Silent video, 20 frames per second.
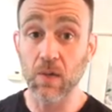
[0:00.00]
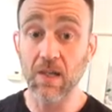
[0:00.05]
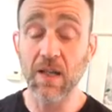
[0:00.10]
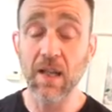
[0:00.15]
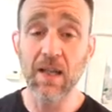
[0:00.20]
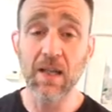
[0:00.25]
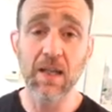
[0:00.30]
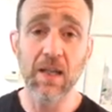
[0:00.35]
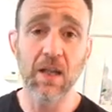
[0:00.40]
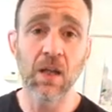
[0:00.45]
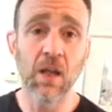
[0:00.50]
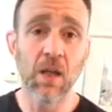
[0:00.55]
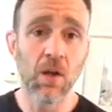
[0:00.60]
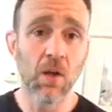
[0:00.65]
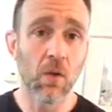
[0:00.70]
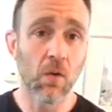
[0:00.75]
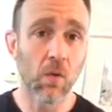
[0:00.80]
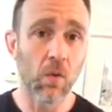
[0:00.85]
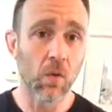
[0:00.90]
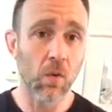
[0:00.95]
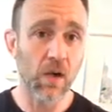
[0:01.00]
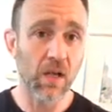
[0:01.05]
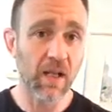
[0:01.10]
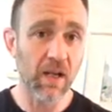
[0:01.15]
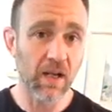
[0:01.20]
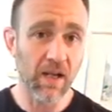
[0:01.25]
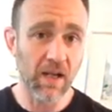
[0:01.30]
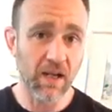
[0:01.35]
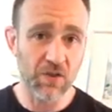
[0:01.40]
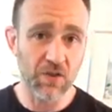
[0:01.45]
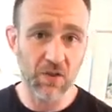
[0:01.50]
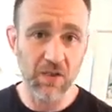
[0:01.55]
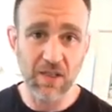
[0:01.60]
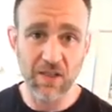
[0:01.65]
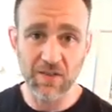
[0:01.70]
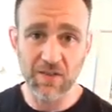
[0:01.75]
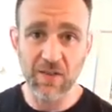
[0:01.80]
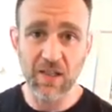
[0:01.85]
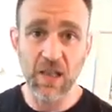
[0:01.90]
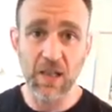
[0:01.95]
retain it, or can I actually
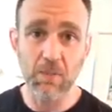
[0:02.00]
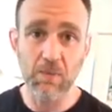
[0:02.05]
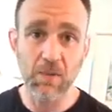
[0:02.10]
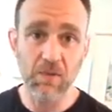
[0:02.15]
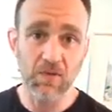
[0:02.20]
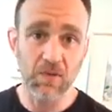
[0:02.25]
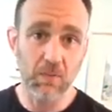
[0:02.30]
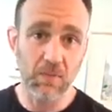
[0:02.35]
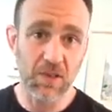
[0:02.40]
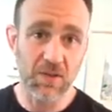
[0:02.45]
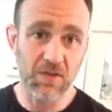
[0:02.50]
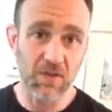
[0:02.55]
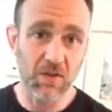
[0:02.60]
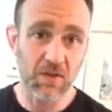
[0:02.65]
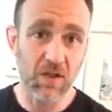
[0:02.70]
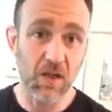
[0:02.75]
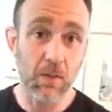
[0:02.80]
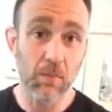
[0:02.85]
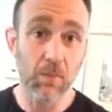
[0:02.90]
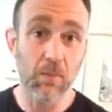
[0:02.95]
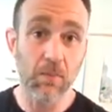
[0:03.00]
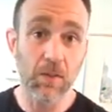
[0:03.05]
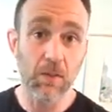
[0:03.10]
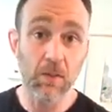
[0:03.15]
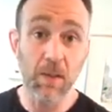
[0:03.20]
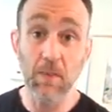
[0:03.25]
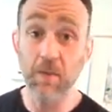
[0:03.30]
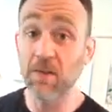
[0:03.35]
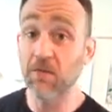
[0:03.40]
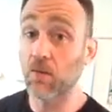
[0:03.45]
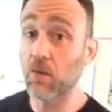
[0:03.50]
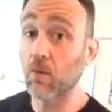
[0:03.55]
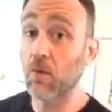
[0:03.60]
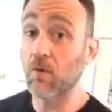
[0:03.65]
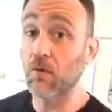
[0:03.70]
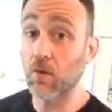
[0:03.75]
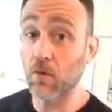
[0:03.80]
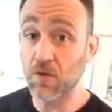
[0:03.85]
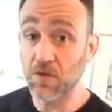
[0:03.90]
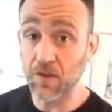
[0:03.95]
escape if somebody's on top of me, maybe even
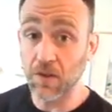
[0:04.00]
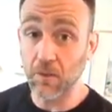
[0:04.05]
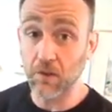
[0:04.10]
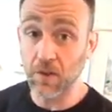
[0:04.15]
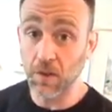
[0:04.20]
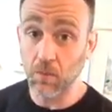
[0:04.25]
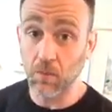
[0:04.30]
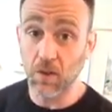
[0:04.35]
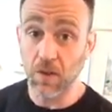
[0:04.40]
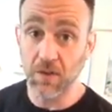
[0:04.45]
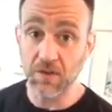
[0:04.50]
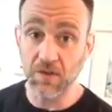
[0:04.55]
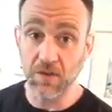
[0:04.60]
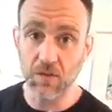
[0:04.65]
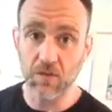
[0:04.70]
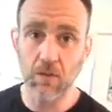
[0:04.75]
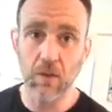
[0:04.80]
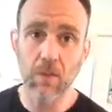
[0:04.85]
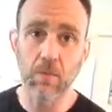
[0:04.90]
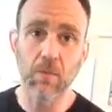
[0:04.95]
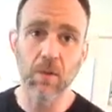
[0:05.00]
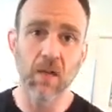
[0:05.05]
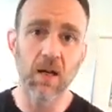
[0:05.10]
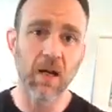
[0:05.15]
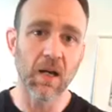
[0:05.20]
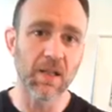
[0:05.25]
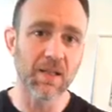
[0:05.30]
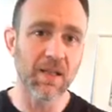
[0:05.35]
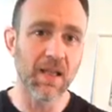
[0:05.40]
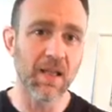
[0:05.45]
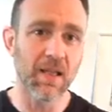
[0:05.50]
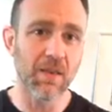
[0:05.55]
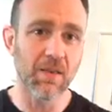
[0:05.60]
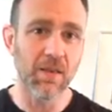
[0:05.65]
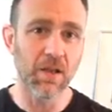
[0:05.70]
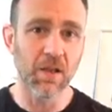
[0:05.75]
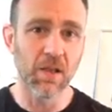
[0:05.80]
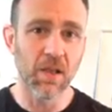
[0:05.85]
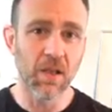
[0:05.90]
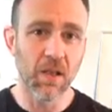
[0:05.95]
reverse them in the process, right? But I take
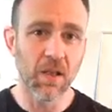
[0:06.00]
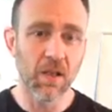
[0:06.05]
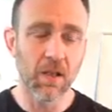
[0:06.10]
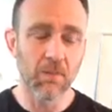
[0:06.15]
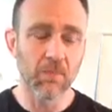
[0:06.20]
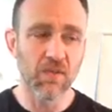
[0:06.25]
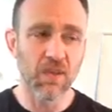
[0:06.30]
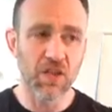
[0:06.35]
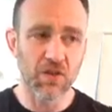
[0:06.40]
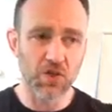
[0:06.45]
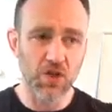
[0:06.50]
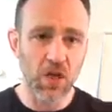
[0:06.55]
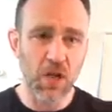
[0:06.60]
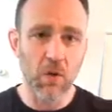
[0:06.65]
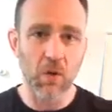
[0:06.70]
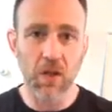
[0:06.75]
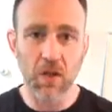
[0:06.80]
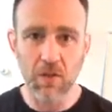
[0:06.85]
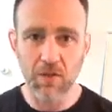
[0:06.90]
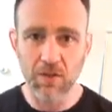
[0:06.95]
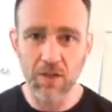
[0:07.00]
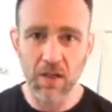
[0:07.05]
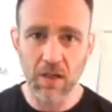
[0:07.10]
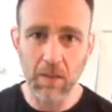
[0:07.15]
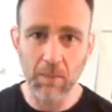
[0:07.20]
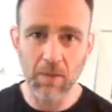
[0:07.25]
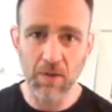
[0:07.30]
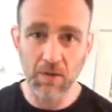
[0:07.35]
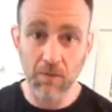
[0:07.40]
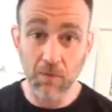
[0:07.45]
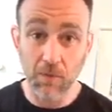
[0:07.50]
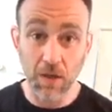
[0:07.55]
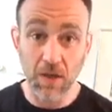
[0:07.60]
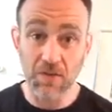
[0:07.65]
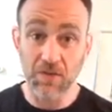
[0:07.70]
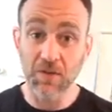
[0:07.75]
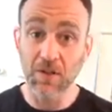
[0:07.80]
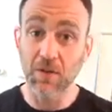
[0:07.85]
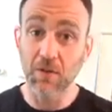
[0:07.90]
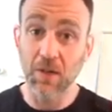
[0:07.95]
the cherry on top and the
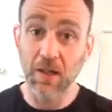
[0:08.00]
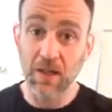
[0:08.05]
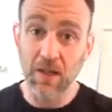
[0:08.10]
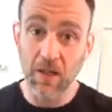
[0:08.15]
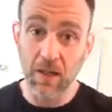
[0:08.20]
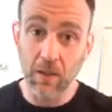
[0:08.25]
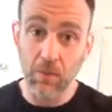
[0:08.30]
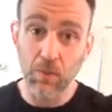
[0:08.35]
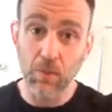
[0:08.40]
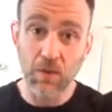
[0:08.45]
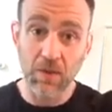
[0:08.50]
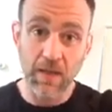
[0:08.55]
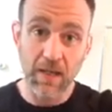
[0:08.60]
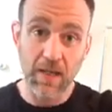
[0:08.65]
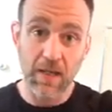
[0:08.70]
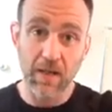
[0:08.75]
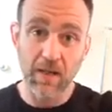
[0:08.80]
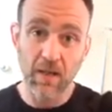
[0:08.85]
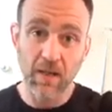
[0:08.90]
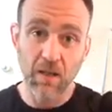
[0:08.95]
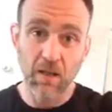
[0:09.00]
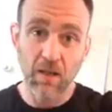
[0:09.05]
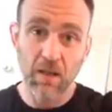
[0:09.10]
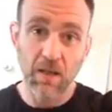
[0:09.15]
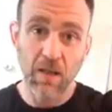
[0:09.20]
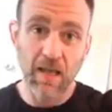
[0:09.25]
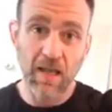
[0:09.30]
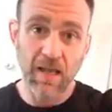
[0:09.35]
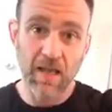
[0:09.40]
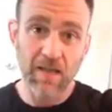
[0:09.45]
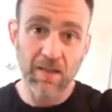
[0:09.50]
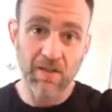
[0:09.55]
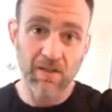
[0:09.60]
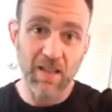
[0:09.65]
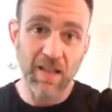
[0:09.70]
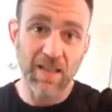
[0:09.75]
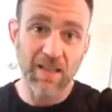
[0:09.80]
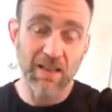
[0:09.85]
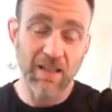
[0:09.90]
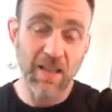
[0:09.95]
frosting, right, and I put that as
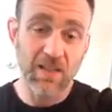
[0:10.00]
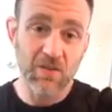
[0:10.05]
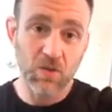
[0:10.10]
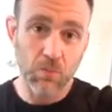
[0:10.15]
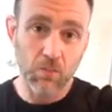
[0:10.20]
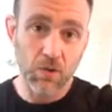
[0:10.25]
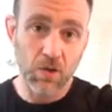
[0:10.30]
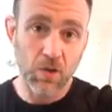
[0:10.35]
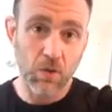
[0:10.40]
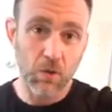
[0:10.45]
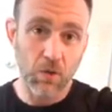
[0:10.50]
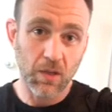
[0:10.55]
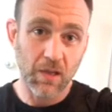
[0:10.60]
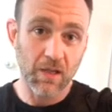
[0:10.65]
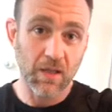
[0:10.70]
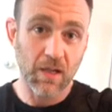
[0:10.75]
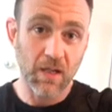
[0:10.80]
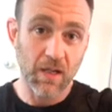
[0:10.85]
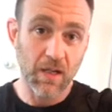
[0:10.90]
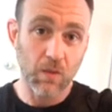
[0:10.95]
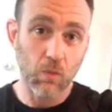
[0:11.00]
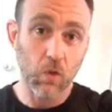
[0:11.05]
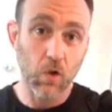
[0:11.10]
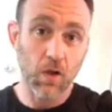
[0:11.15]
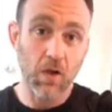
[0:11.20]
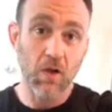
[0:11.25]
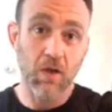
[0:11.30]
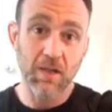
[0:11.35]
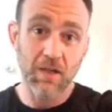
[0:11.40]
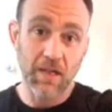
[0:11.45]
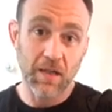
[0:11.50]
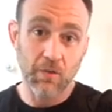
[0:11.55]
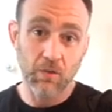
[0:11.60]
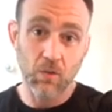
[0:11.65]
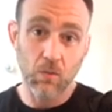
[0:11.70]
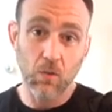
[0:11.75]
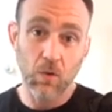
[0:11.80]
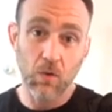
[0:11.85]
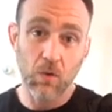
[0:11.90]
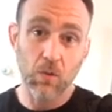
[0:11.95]
a lesser priority that I work on down
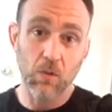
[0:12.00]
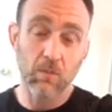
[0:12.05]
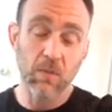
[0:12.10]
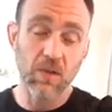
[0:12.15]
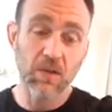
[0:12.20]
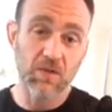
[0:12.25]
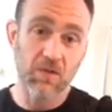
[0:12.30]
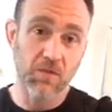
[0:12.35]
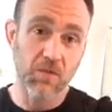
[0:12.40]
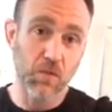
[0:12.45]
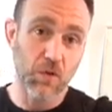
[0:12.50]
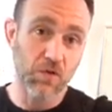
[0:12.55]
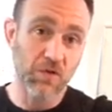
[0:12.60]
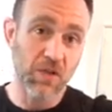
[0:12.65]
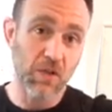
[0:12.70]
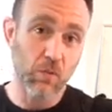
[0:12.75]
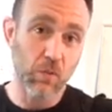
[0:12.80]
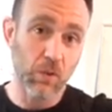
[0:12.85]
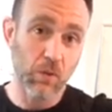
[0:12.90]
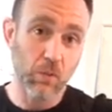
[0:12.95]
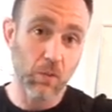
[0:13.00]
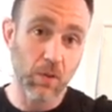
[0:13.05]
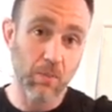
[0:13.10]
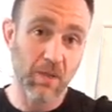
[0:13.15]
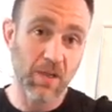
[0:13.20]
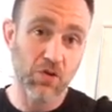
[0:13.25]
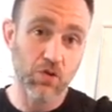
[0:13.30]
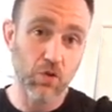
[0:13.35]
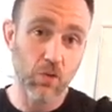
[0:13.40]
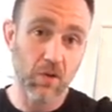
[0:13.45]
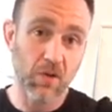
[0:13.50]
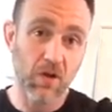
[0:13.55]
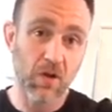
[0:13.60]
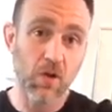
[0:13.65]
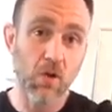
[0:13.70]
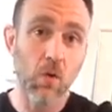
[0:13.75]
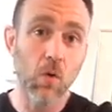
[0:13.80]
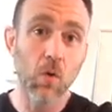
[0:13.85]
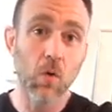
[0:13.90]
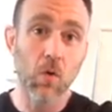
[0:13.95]
the road, because first I really want to make sure the
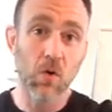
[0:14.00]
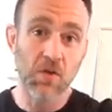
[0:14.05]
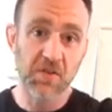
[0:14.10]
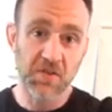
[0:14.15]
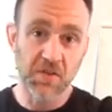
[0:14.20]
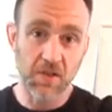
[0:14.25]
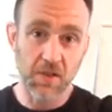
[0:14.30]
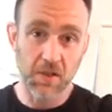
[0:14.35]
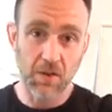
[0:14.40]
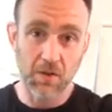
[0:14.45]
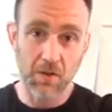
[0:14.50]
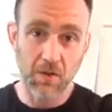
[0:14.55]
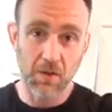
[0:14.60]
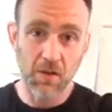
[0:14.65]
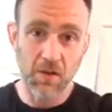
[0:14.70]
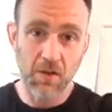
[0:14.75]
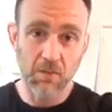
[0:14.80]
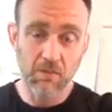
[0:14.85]
core skill